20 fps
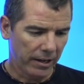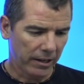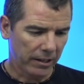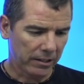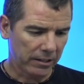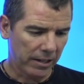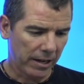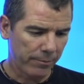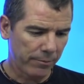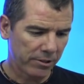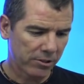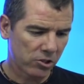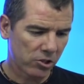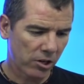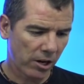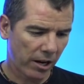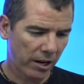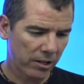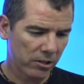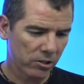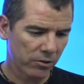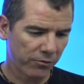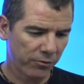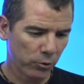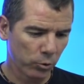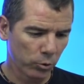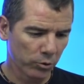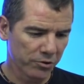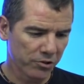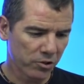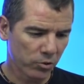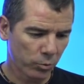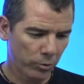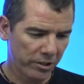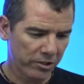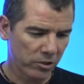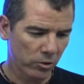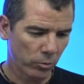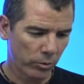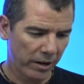A climate change fueled
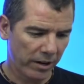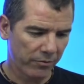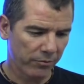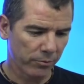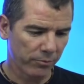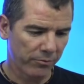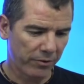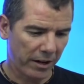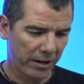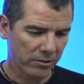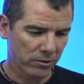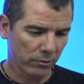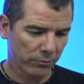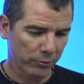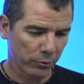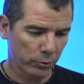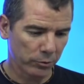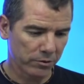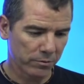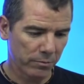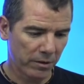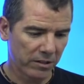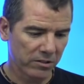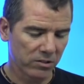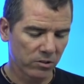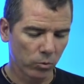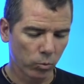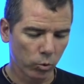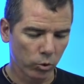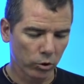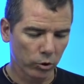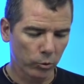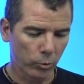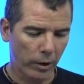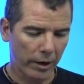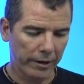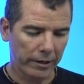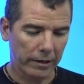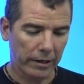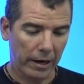switch away from fossil fuels means the
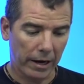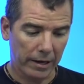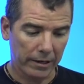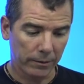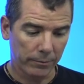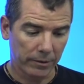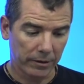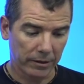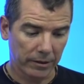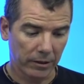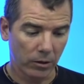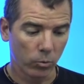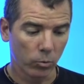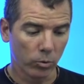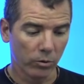worldwide economy